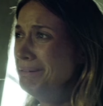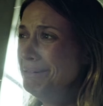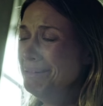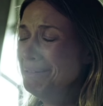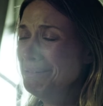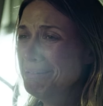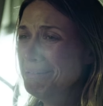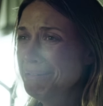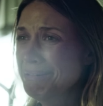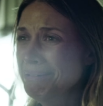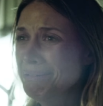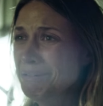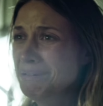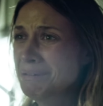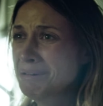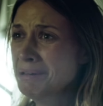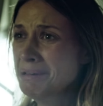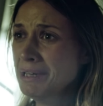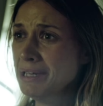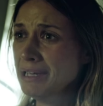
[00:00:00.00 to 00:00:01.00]

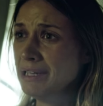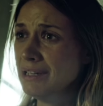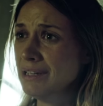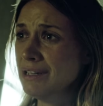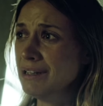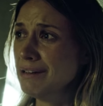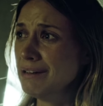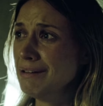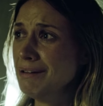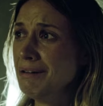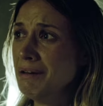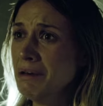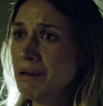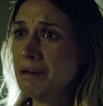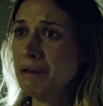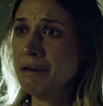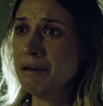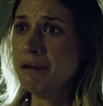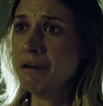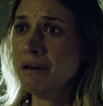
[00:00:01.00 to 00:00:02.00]
Overwhelmed by emotion,
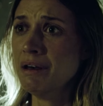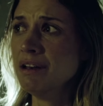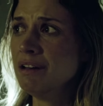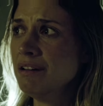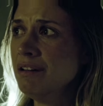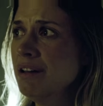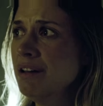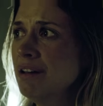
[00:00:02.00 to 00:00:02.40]
Mia cries